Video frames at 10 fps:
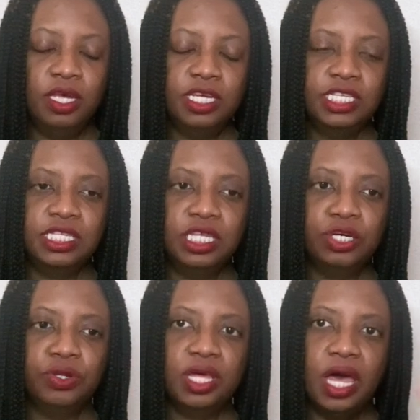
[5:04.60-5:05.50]

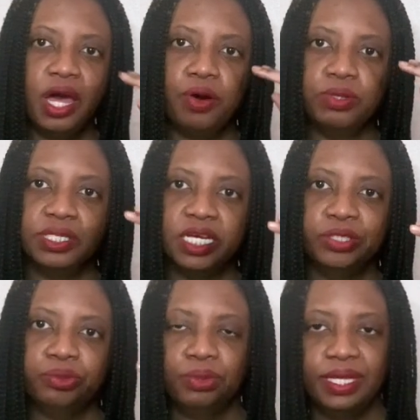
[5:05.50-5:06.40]
still the
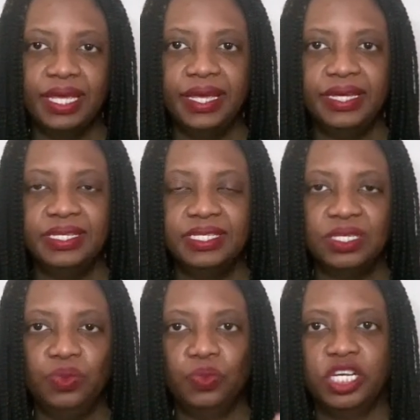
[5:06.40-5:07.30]
heterosexual gaze
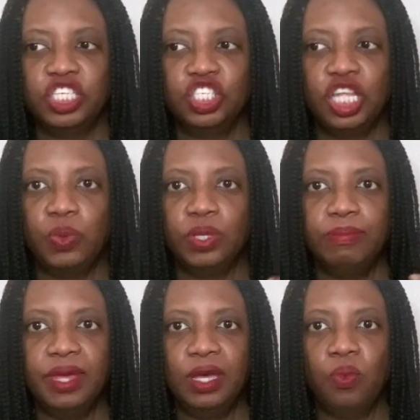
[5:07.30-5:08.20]
in which they would
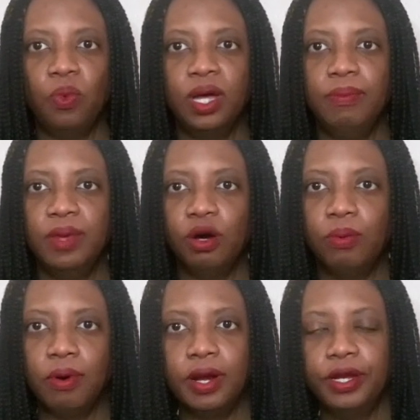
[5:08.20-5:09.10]
make one male
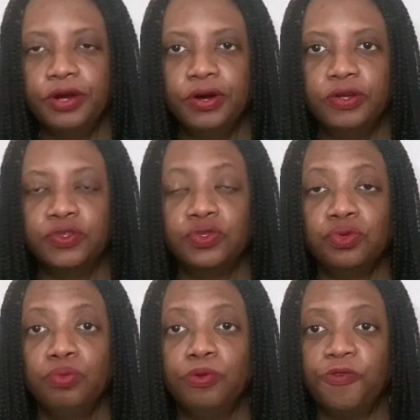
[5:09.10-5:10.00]
partner
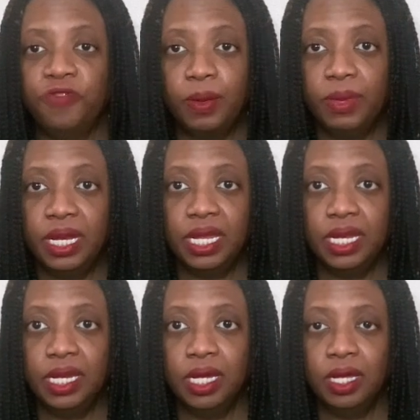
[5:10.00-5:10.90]
super
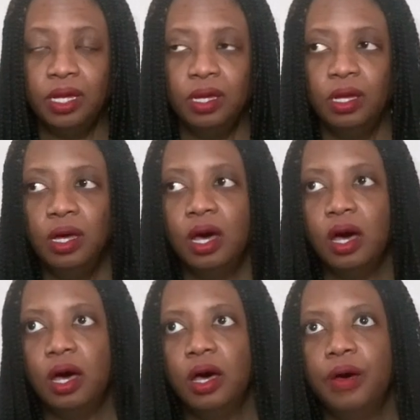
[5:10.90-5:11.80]
feminine,
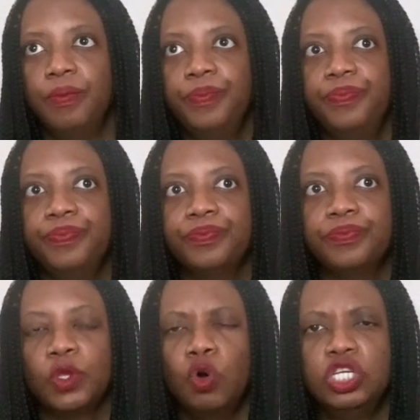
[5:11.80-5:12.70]

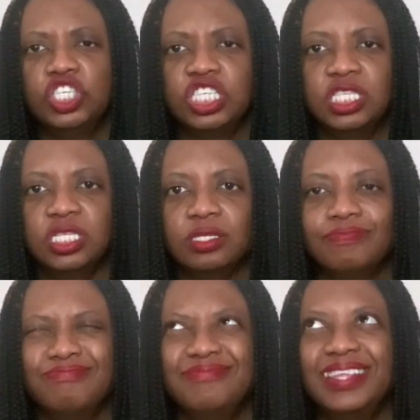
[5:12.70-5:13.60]
or just
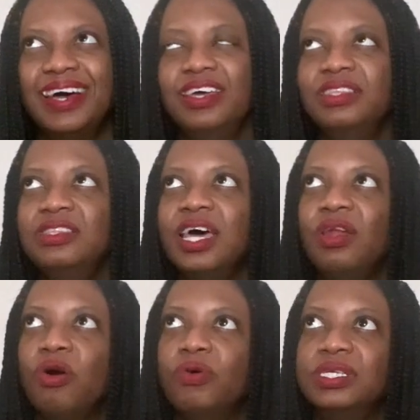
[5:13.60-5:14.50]
not
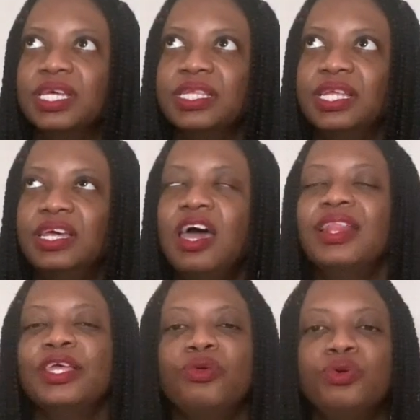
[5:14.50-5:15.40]
always like
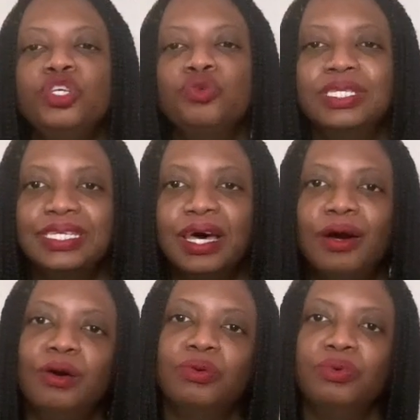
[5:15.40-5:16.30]
you could
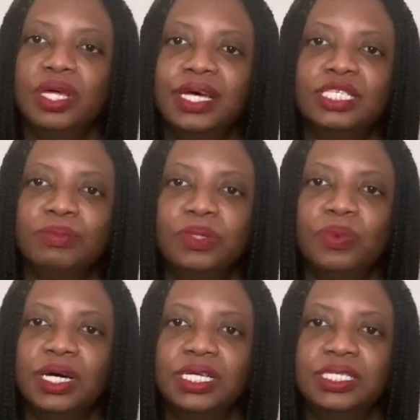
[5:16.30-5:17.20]
tell who the husband
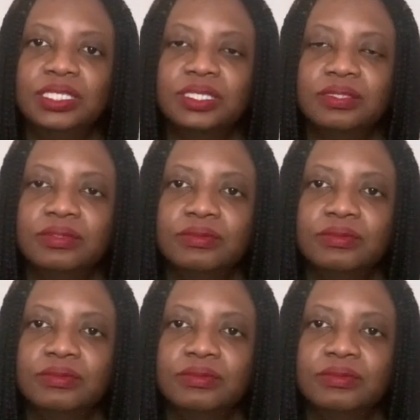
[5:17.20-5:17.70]
was.